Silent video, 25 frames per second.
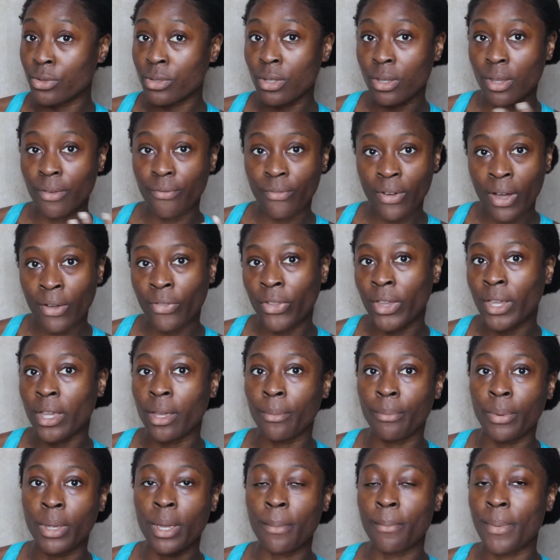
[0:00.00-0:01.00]
So the fact that it
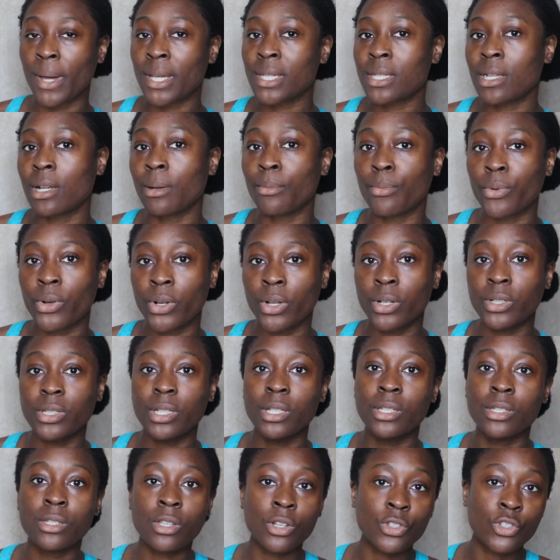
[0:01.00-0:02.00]
can be a best-selling
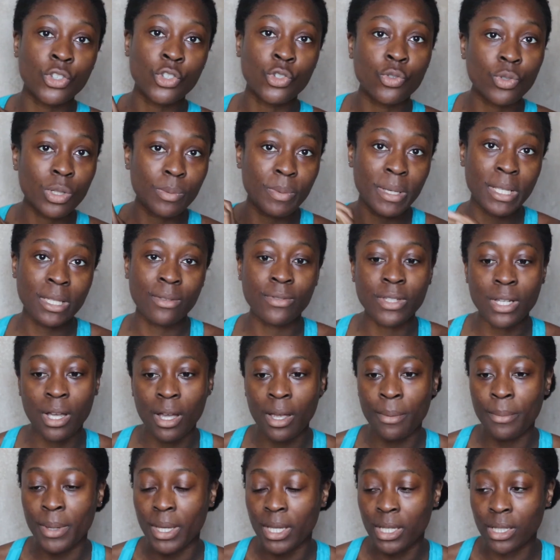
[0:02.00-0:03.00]
product in such a short space of time